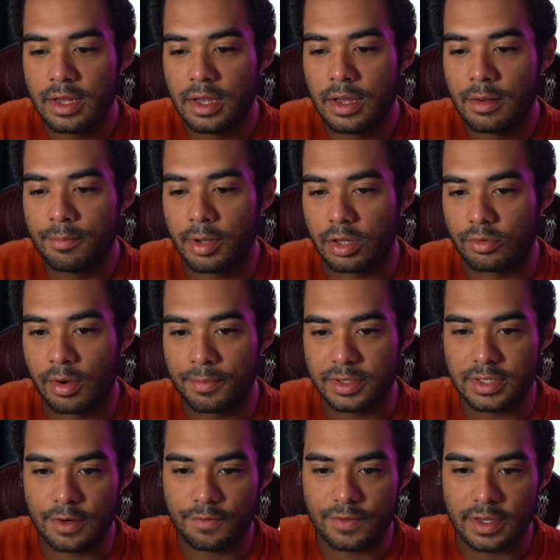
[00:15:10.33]
But the
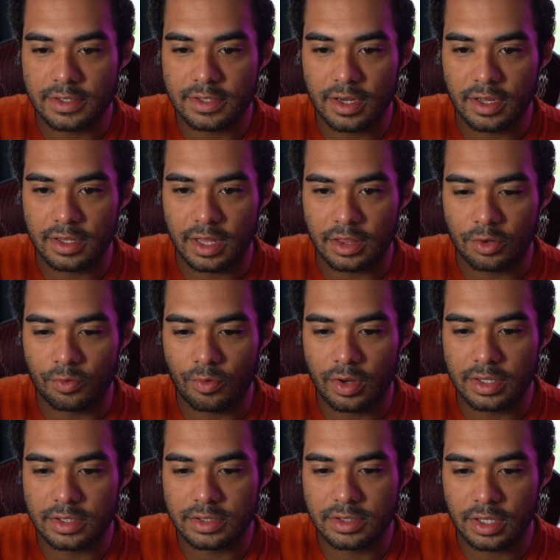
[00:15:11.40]
1% fees are like the
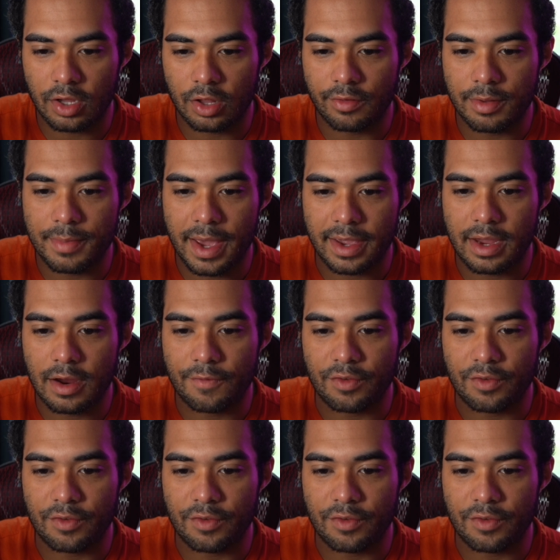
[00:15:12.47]
ones like all the way back here,